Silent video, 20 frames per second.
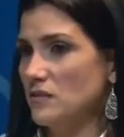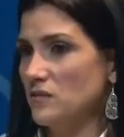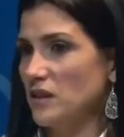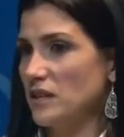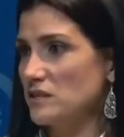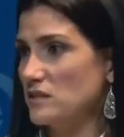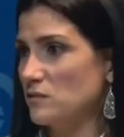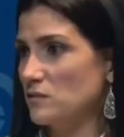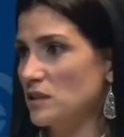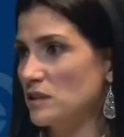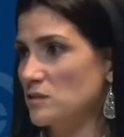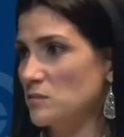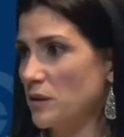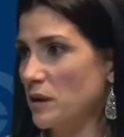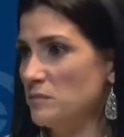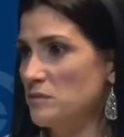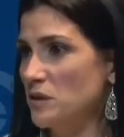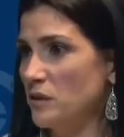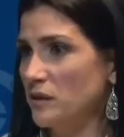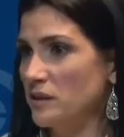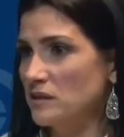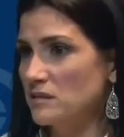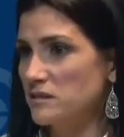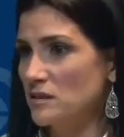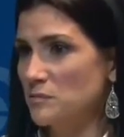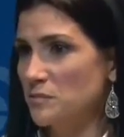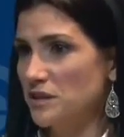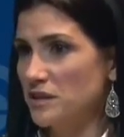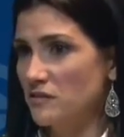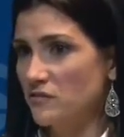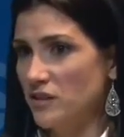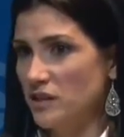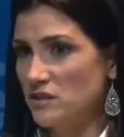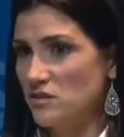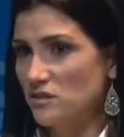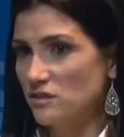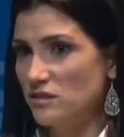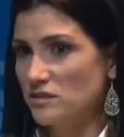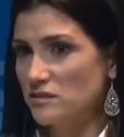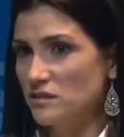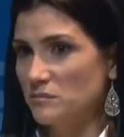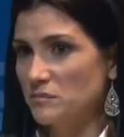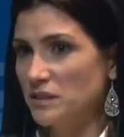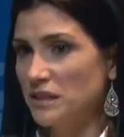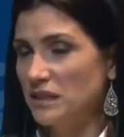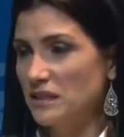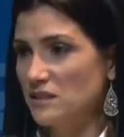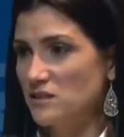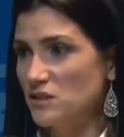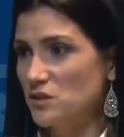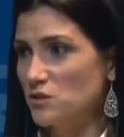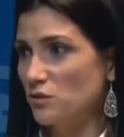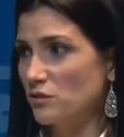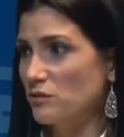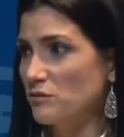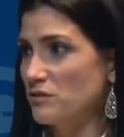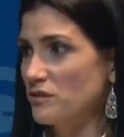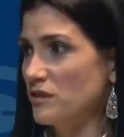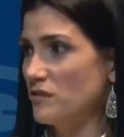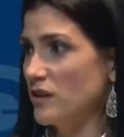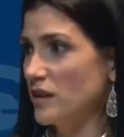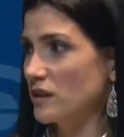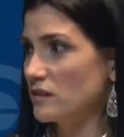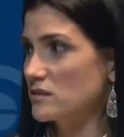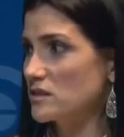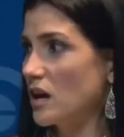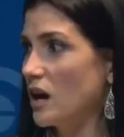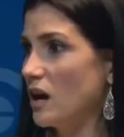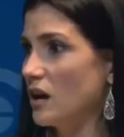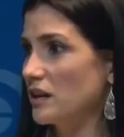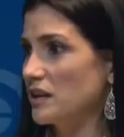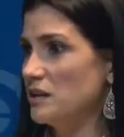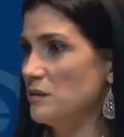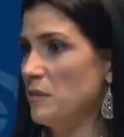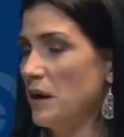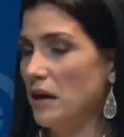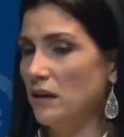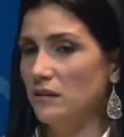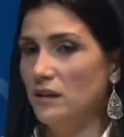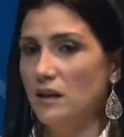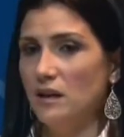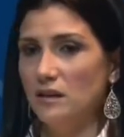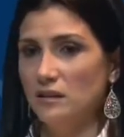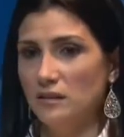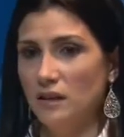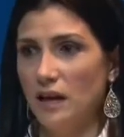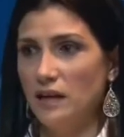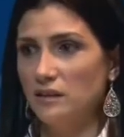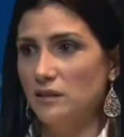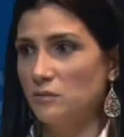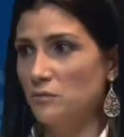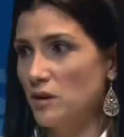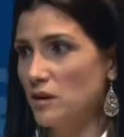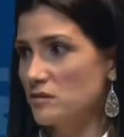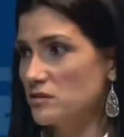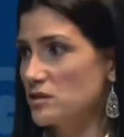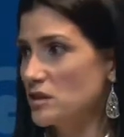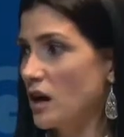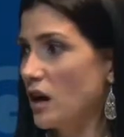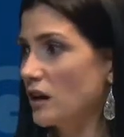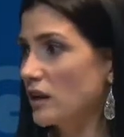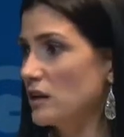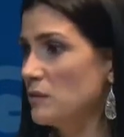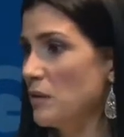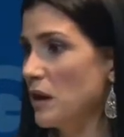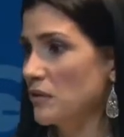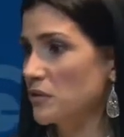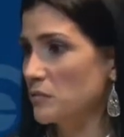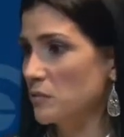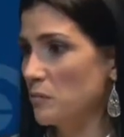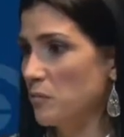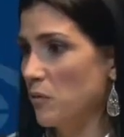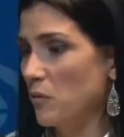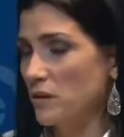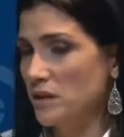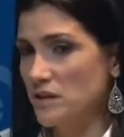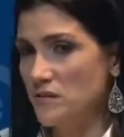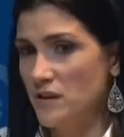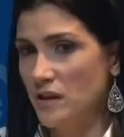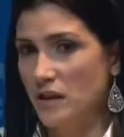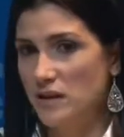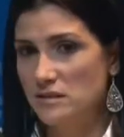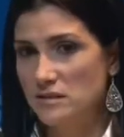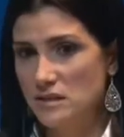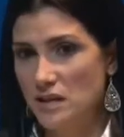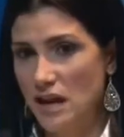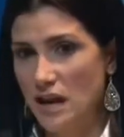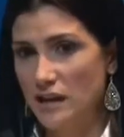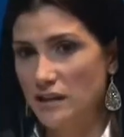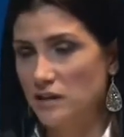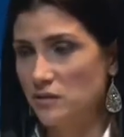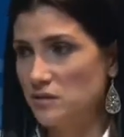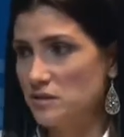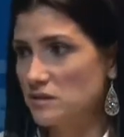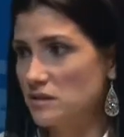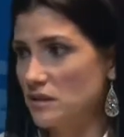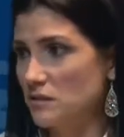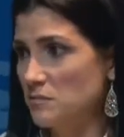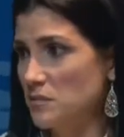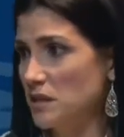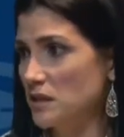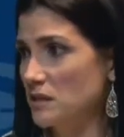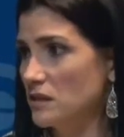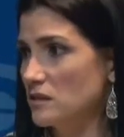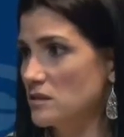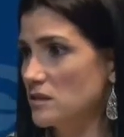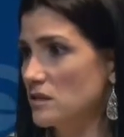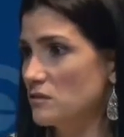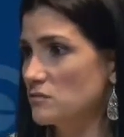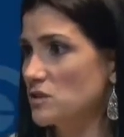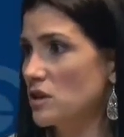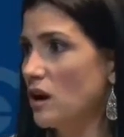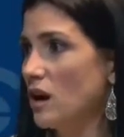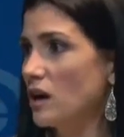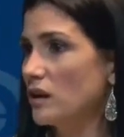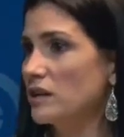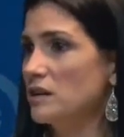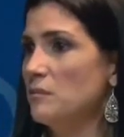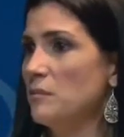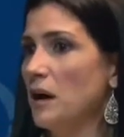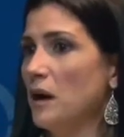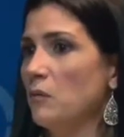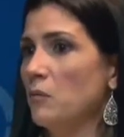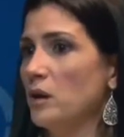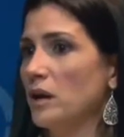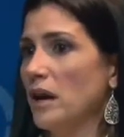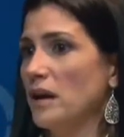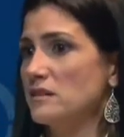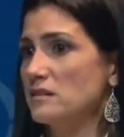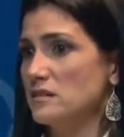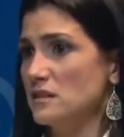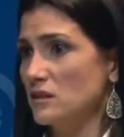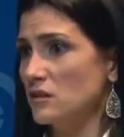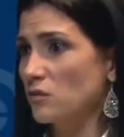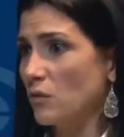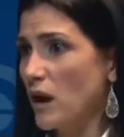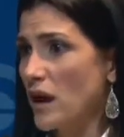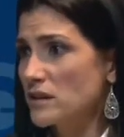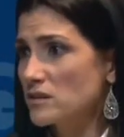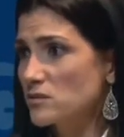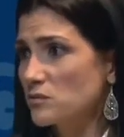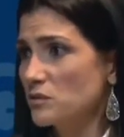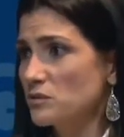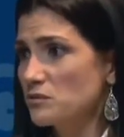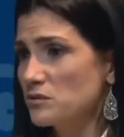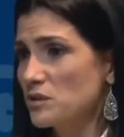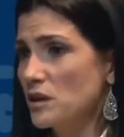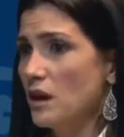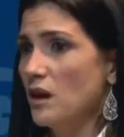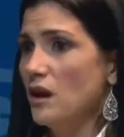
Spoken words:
that's what I'm doing, is liberty evangelism, getting the truth in there, talking about Lila Rose, talking about the reporting that I see Accuracy in Media do, talking about what I see grassroots